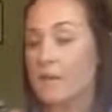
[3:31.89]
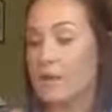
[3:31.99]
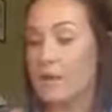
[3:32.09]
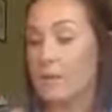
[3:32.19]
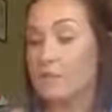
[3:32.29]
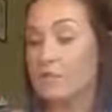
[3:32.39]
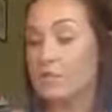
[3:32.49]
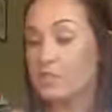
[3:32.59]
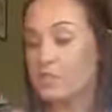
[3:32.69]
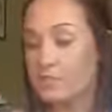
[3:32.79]
um,
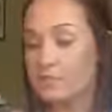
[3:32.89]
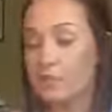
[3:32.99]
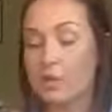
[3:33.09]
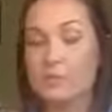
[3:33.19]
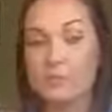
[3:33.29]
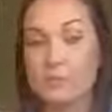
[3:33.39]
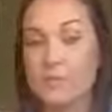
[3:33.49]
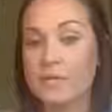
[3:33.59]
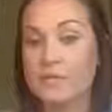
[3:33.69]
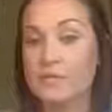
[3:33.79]
certain parts of the
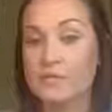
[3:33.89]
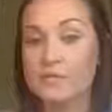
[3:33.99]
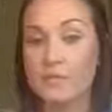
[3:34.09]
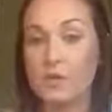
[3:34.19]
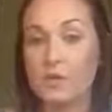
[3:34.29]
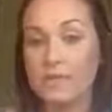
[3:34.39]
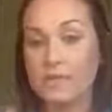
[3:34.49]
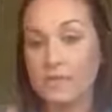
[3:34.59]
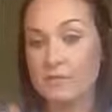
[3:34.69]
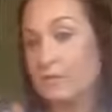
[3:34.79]
plant is good for
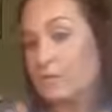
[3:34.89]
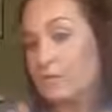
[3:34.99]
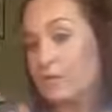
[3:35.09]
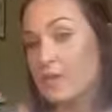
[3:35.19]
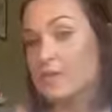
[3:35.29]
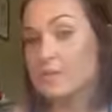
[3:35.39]
anti-inflammatory,